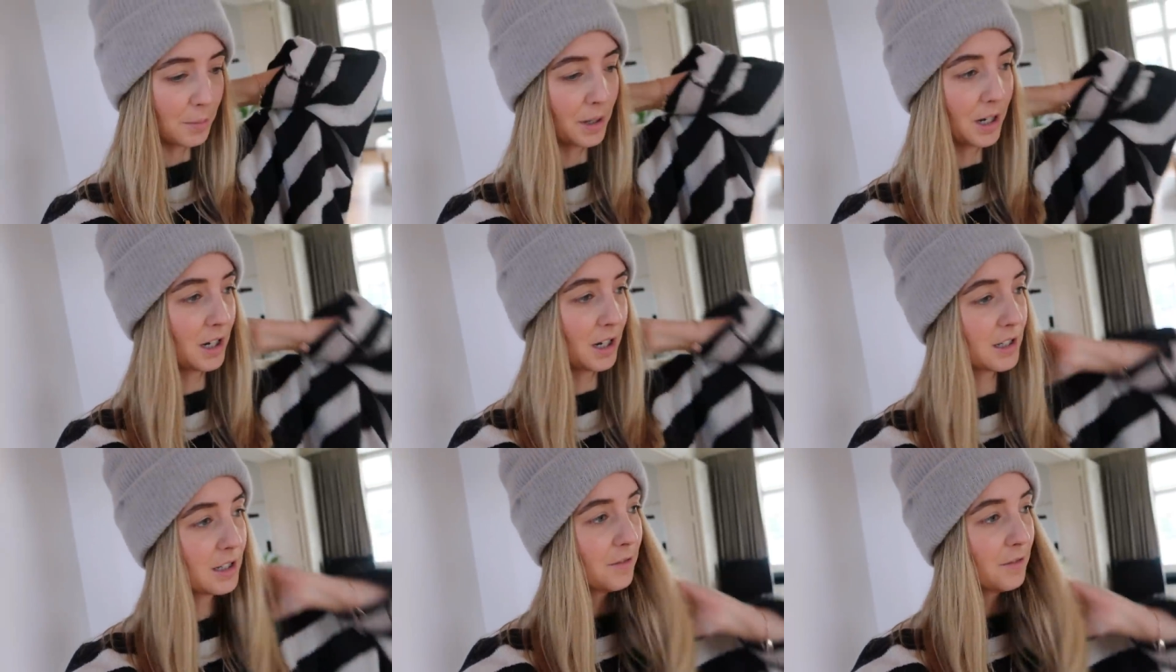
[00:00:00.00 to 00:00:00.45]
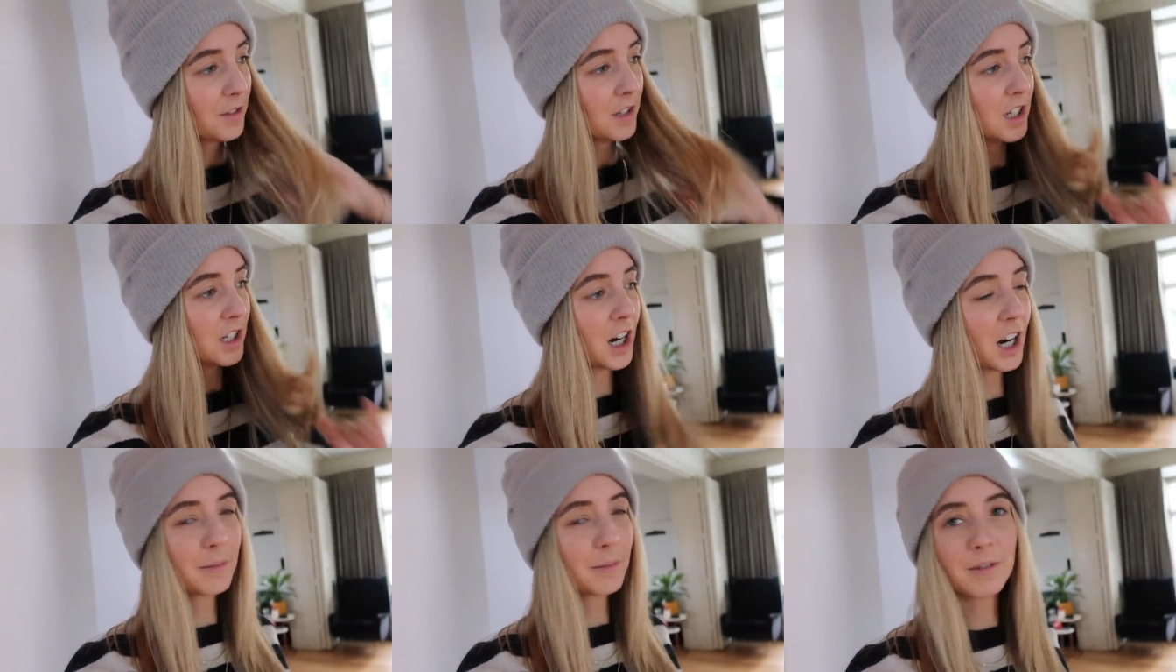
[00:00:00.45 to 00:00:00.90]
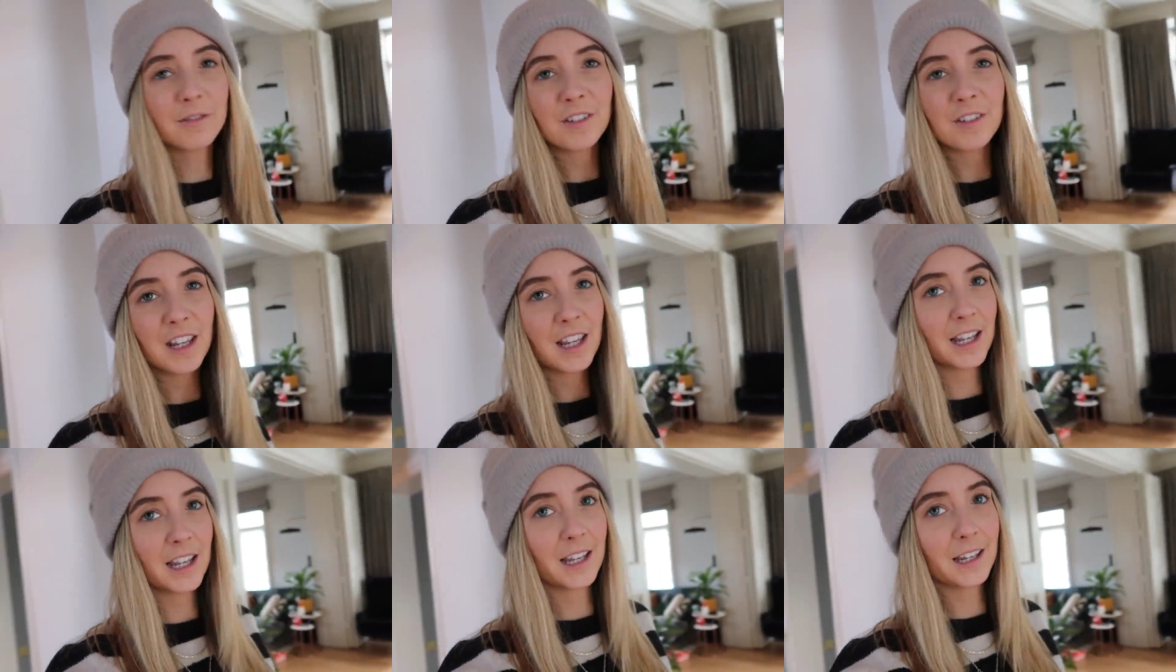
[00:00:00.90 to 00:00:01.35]
because of the time of
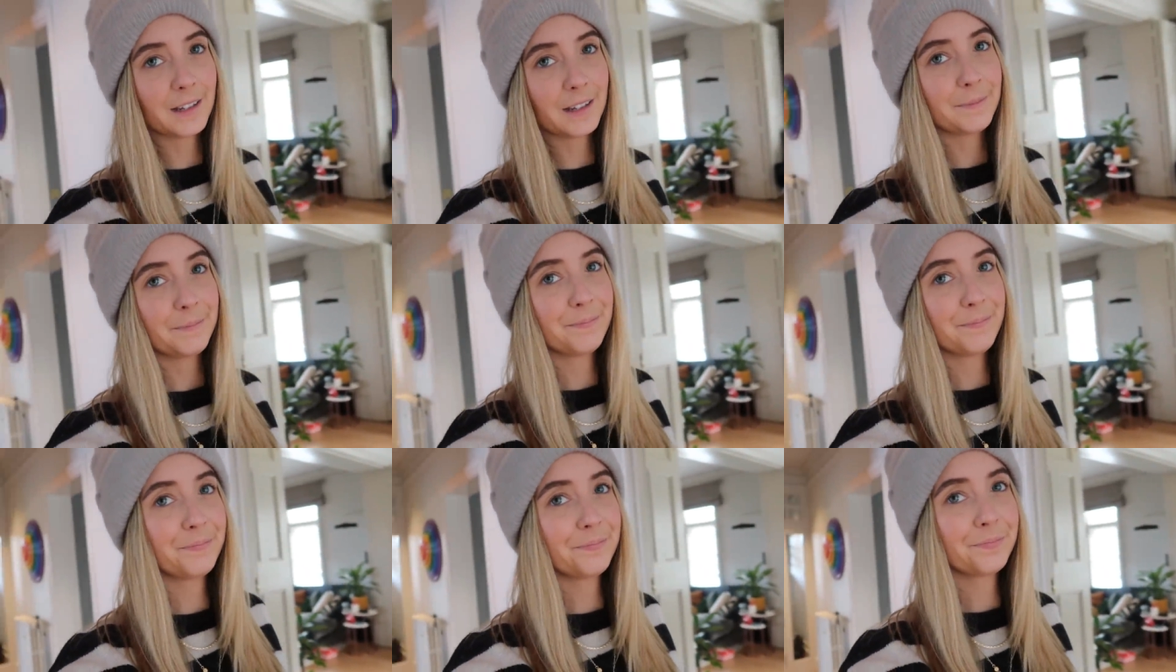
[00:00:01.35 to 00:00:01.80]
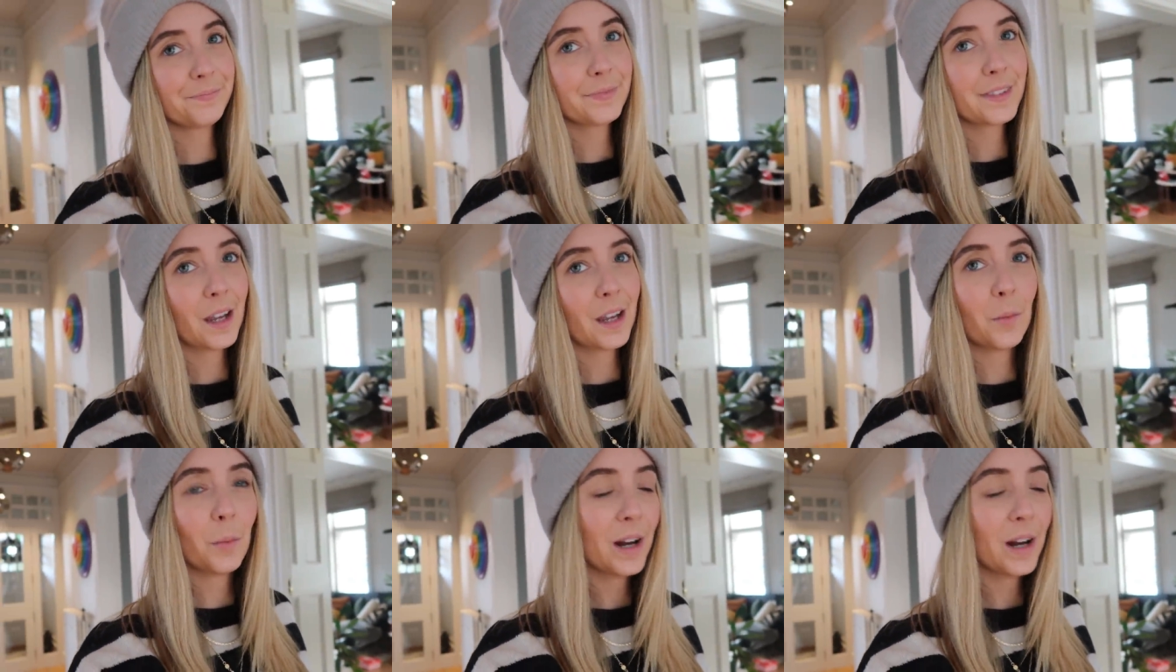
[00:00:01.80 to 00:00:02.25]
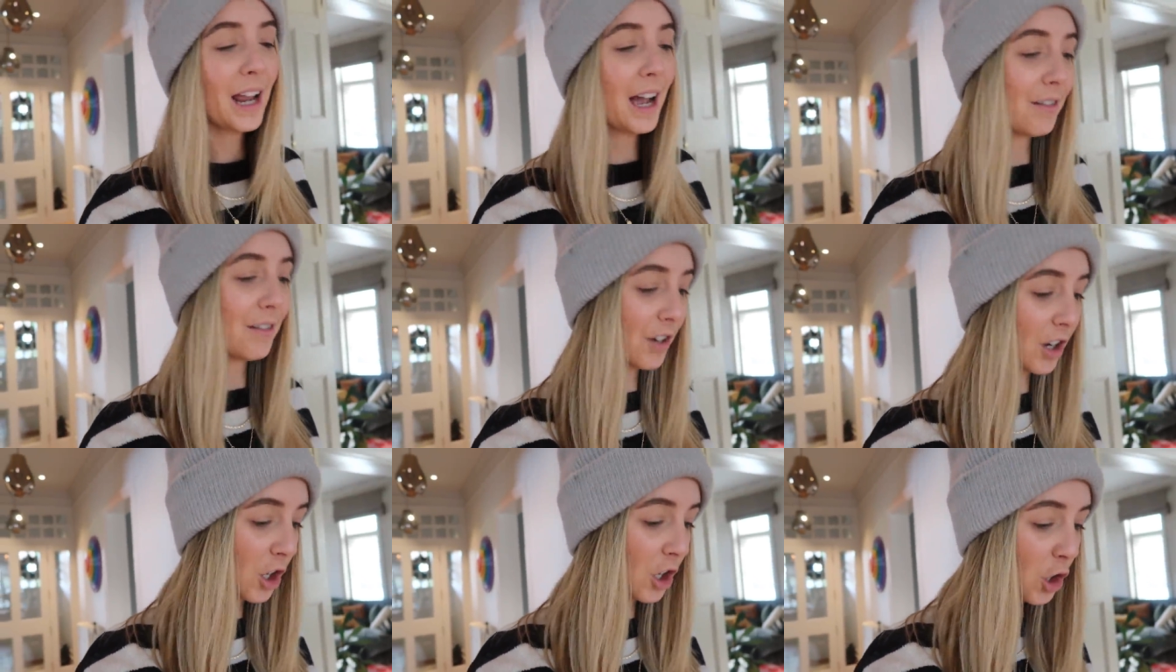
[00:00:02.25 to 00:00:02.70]
year, we
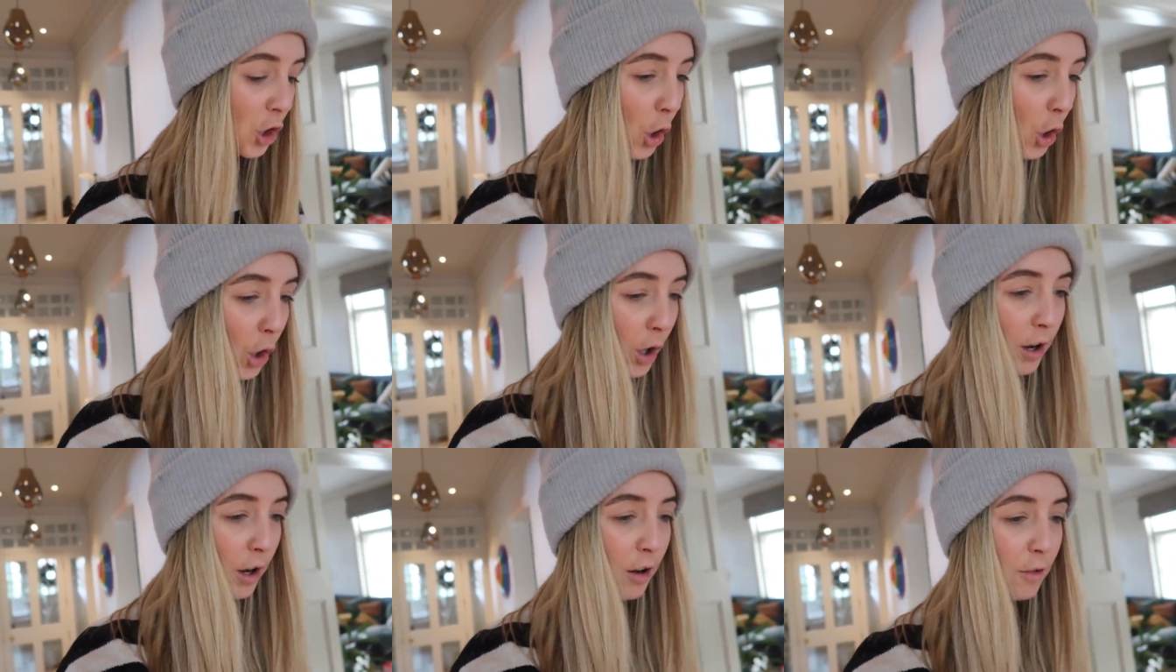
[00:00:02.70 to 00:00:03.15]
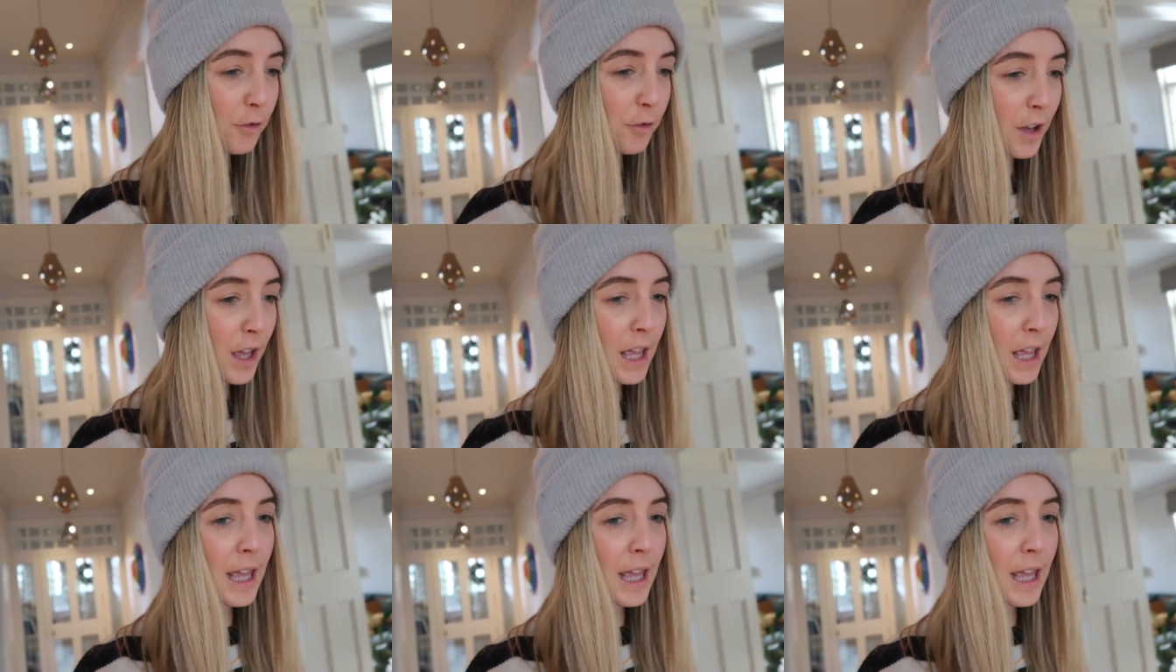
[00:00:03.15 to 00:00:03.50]
have a lot of